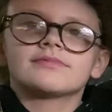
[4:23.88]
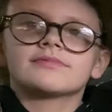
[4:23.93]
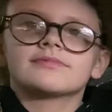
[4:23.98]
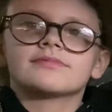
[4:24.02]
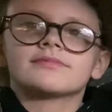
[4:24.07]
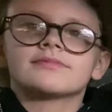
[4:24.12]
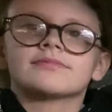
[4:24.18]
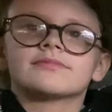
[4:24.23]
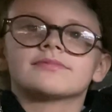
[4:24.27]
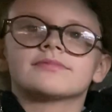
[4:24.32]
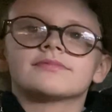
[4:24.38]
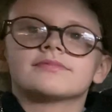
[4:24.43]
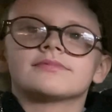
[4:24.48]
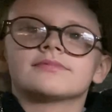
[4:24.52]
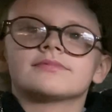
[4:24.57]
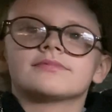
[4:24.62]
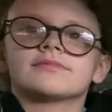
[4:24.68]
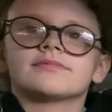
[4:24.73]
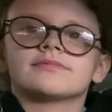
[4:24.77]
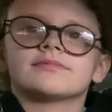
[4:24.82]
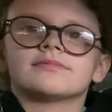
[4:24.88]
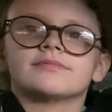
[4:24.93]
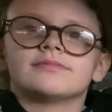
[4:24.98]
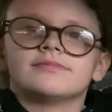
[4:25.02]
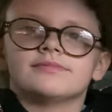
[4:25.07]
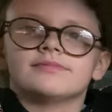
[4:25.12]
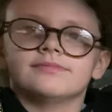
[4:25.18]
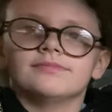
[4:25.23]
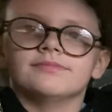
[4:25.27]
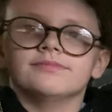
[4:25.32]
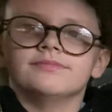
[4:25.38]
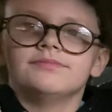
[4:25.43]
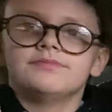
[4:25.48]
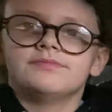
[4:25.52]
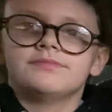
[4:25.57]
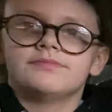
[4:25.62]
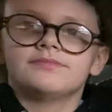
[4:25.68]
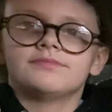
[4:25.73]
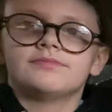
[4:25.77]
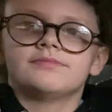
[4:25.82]

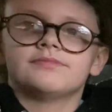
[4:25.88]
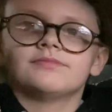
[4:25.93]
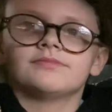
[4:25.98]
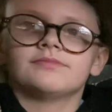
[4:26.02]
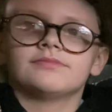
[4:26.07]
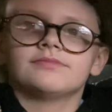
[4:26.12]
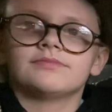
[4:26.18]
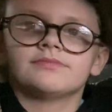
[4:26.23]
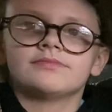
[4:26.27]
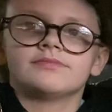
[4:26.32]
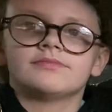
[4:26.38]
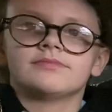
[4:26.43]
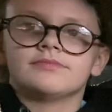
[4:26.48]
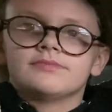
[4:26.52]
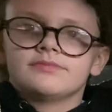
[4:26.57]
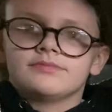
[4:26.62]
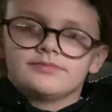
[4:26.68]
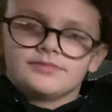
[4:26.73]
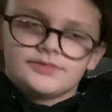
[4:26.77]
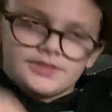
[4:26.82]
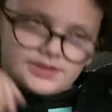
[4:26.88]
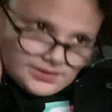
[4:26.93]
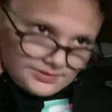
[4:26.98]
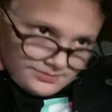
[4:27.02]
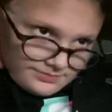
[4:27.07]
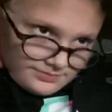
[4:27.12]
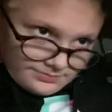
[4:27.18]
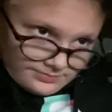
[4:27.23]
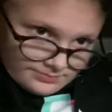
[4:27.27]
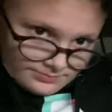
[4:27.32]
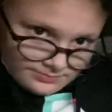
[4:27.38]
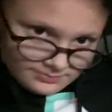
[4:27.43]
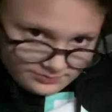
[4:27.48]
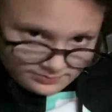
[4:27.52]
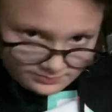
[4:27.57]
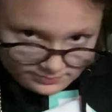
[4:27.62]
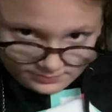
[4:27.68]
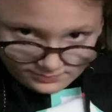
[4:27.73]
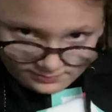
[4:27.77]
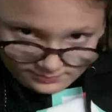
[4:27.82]

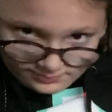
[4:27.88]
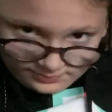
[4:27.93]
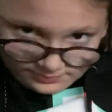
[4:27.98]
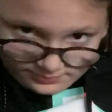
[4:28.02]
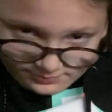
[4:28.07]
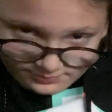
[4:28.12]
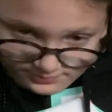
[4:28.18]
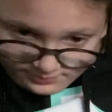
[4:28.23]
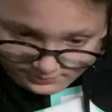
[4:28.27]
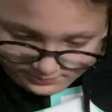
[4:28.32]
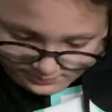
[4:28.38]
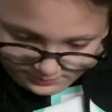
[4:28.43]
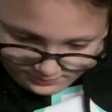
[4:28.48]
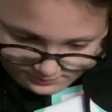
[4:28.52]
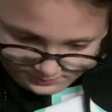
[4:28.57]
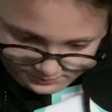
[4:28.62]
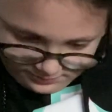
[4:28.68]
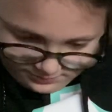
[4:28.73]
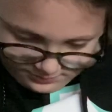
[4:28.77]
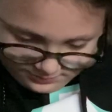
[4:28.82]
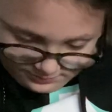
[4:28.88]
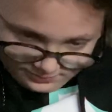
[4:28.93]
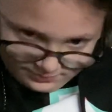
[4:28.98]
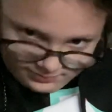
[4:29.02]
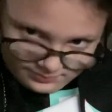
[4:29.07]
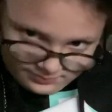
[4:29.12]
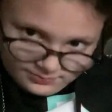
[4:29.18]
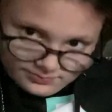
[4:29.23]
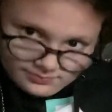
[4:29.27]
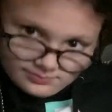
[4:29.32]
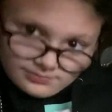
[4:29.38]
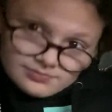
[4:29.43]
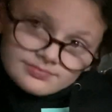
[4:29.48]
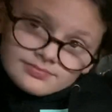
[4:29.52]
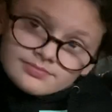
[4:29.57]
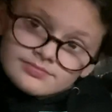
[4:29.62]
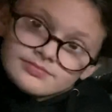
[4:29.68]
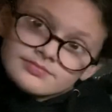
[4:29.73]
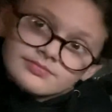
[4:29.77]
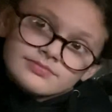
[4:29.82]

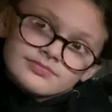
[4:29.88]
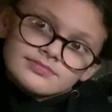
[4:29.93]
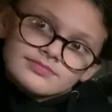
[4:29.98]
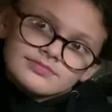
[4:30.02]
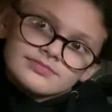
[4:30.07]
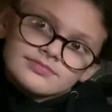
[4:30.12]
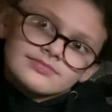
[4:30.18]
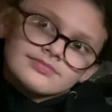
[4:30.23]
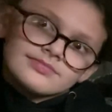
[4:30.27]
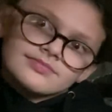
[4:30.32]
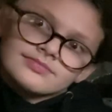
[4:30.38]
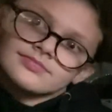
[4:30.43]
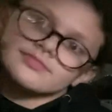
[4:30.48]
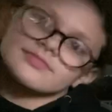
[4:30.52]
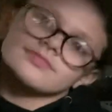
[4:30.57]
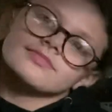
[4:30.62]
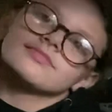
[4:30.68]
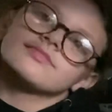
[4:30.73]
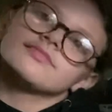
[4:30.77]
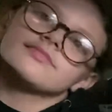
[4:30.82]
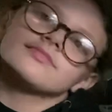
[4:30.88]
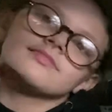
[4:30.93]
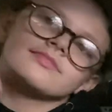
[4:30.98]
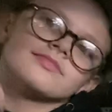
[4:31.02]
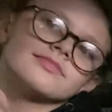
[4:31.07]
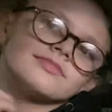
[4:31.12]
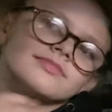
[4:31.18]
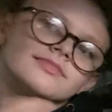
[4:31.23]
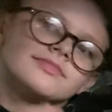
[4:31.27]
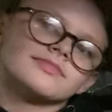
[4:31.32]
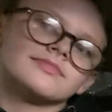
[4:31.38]
[no speech]